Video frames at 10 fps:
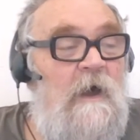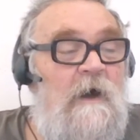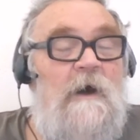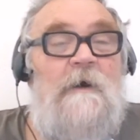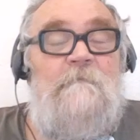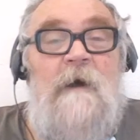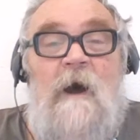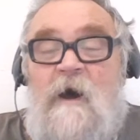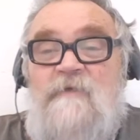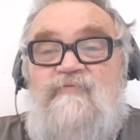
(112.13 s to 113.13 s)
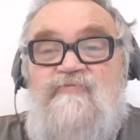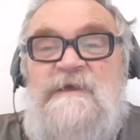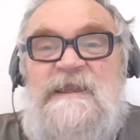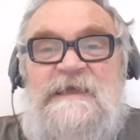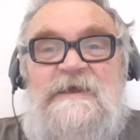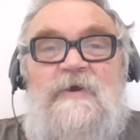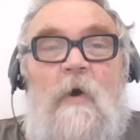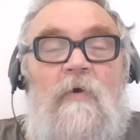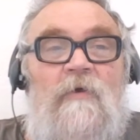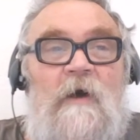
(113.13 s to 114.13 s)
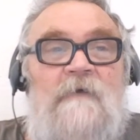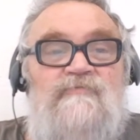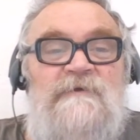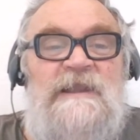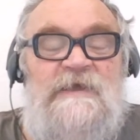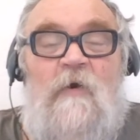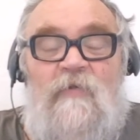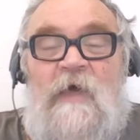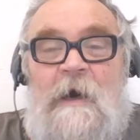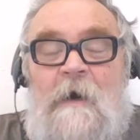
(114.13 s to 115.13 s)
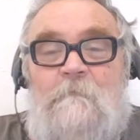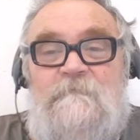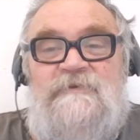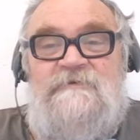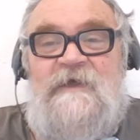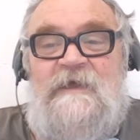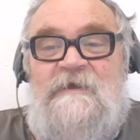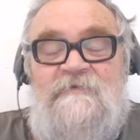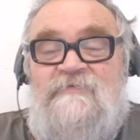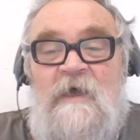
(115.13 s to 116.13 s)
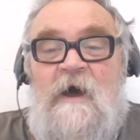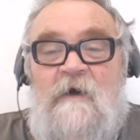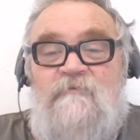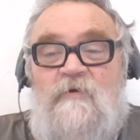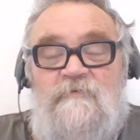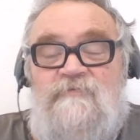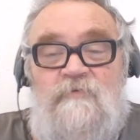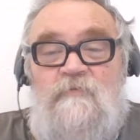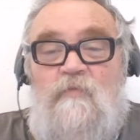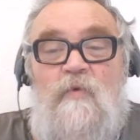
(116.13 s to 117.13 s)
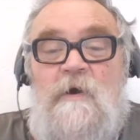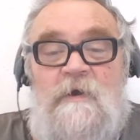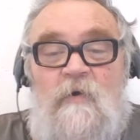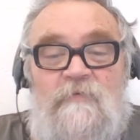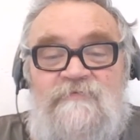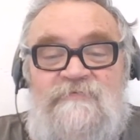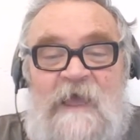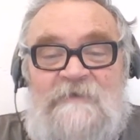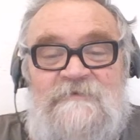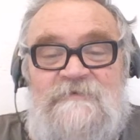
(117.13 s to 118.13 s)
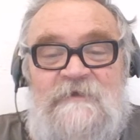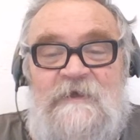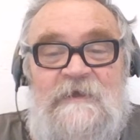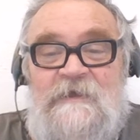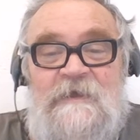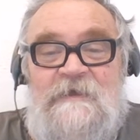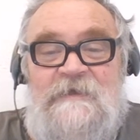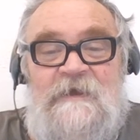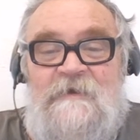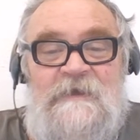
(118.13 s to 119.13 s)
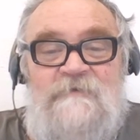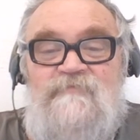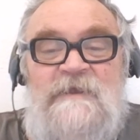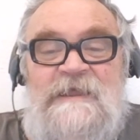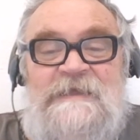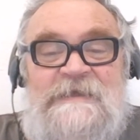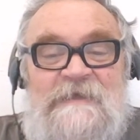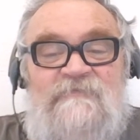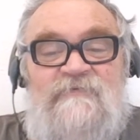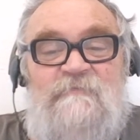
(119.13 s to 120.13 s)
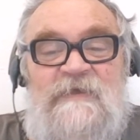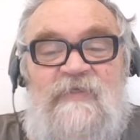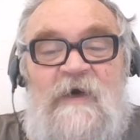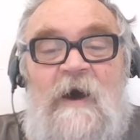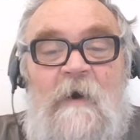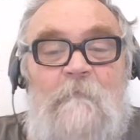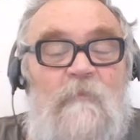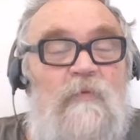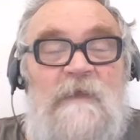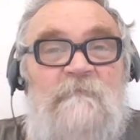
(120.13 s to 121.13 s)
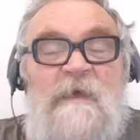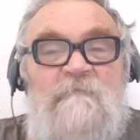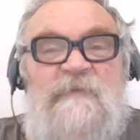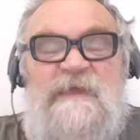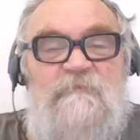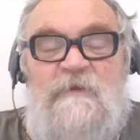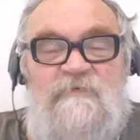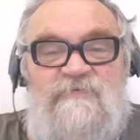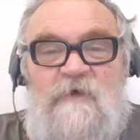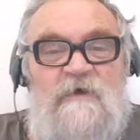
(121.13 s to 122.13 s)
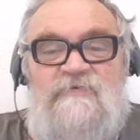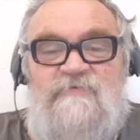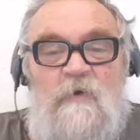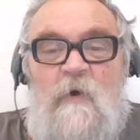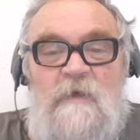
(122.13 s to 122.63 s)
I really got the hump today because I've got to work on Saturday. Yeah, it really gives me the hump when people are so